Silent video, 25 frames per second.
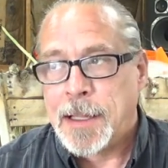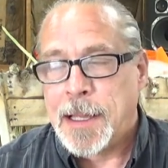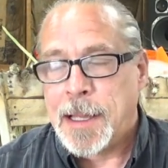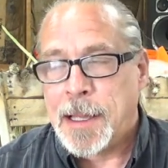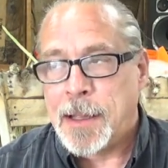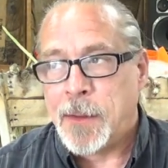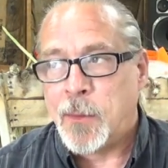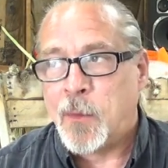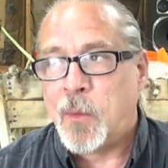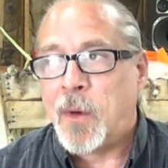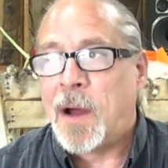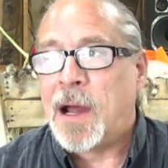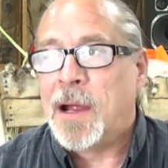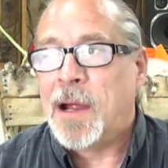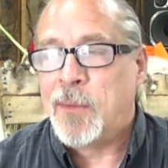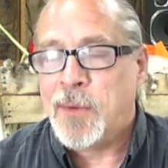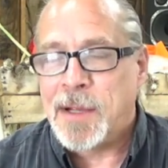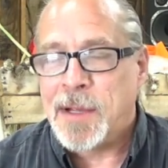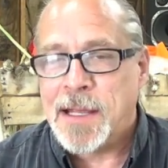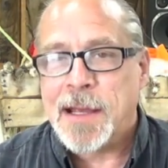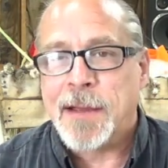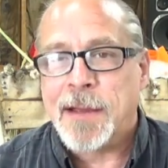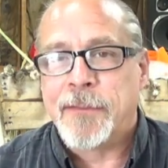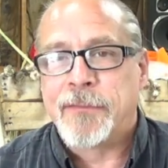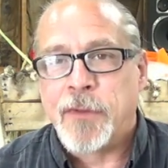and why
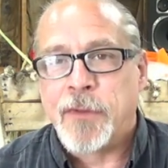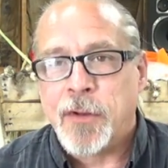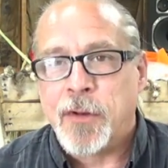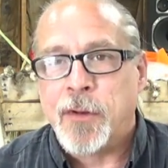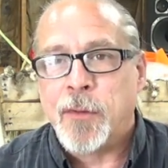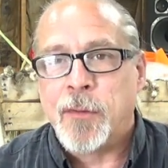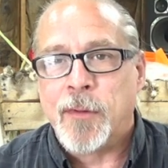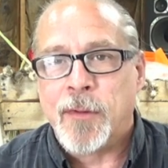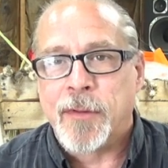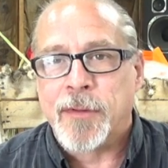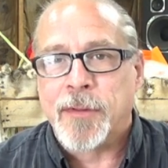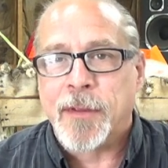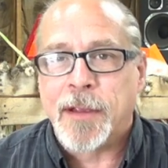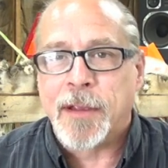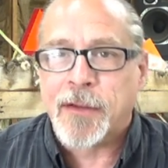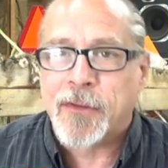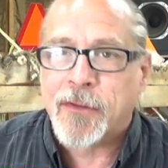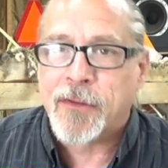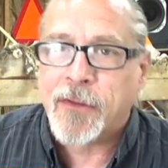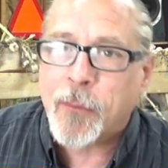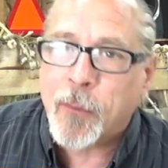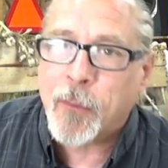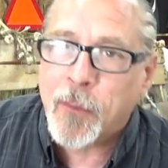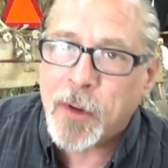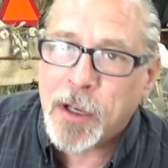we have to do the
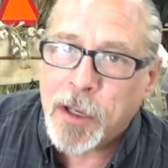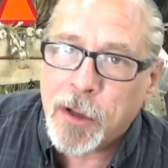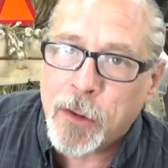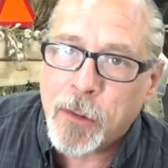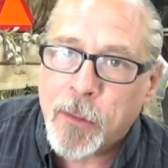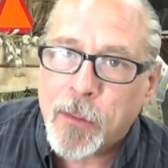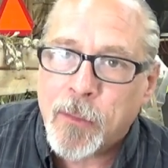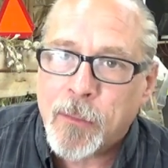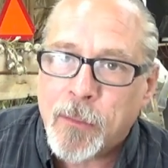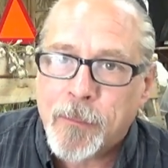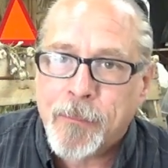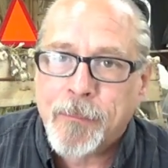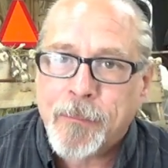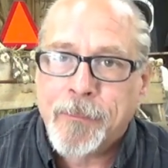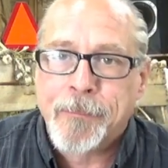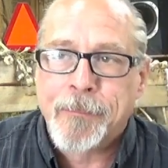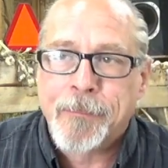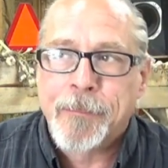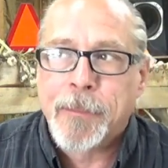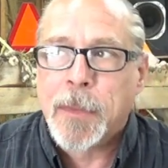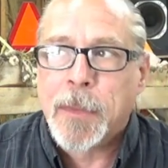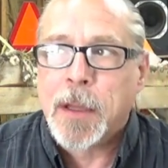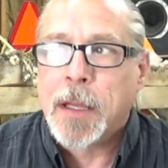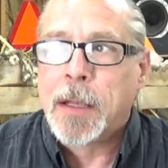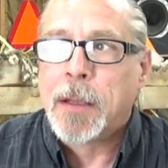things that we do.
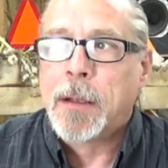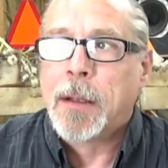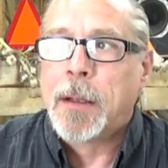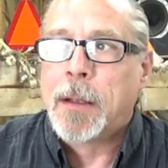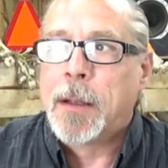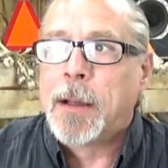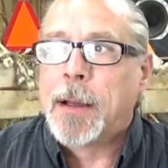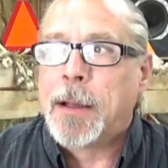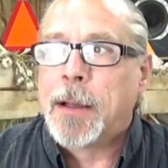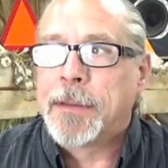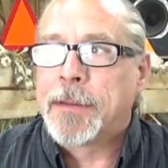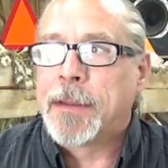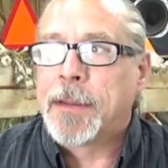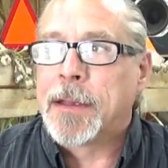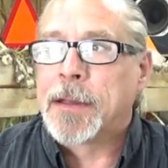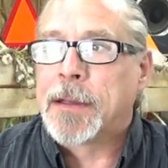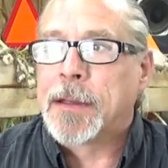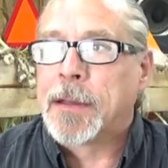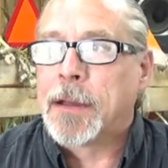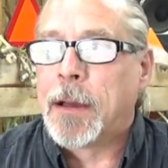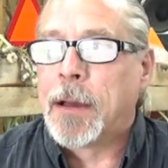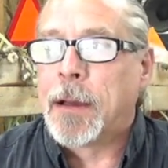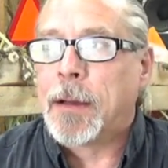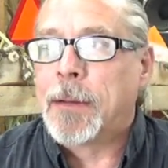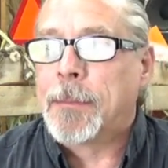I
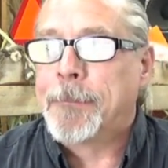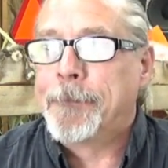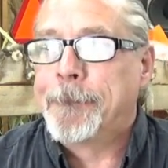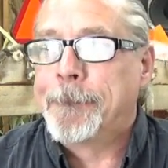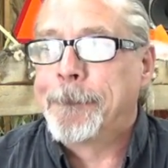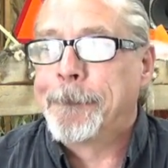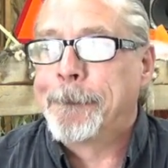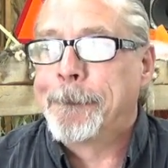think. Um,